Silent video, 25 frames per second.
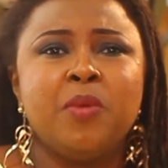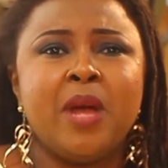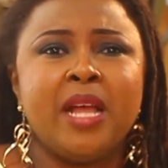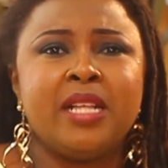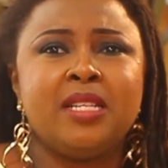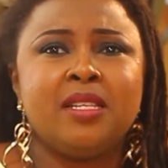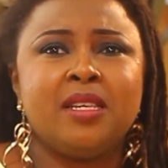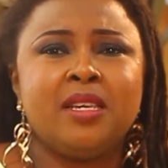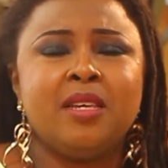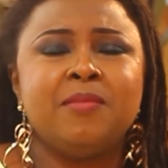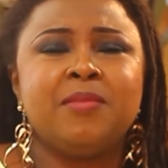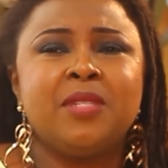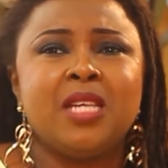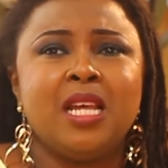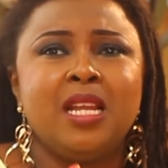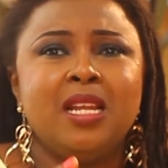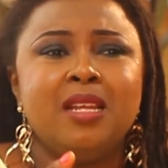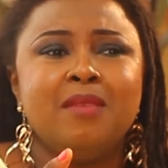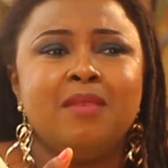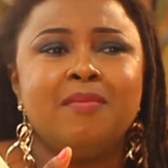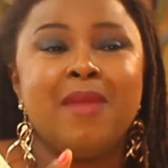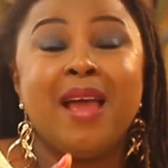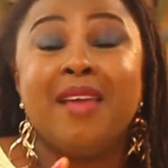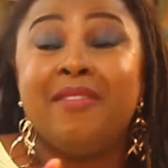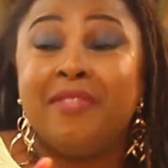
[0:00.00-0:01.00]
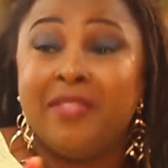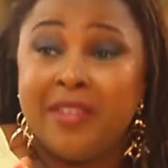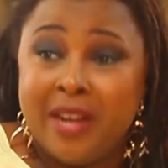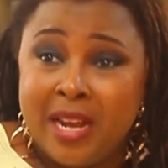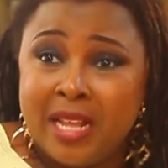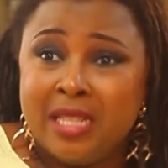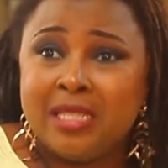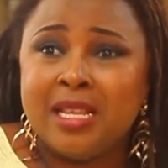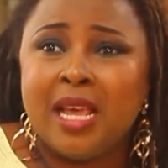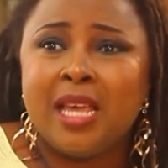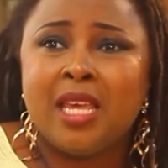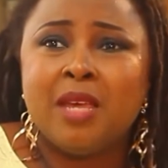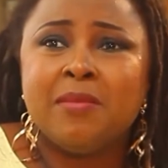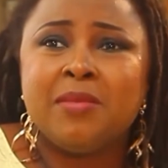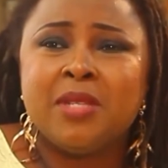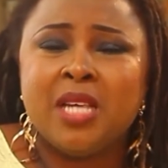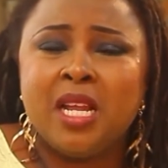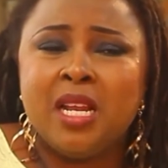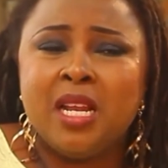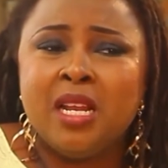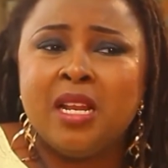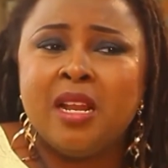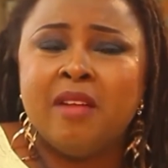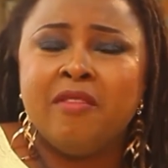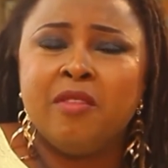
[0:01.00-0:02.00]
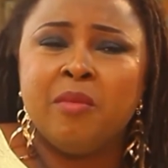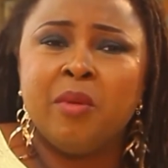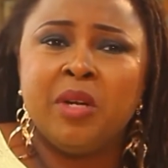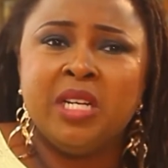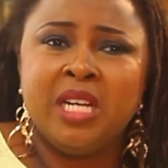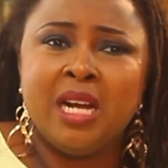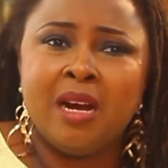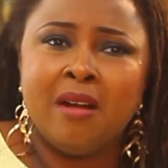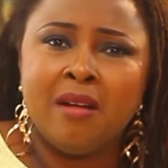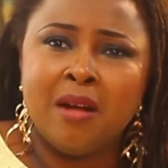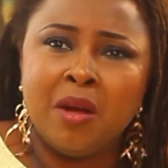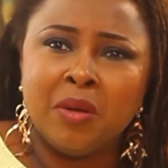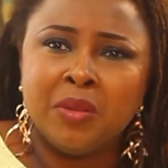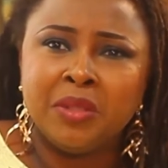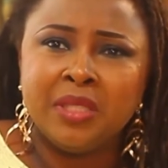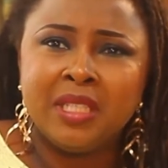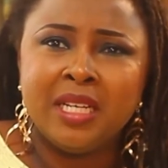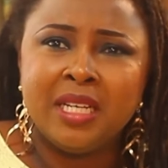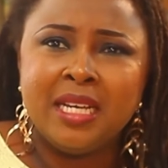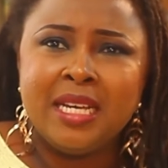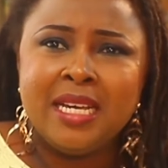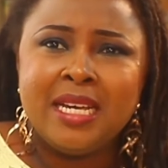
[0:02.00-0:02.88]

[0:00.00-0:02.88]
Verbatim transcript: I keep telling my friends, I keep telling everybody around,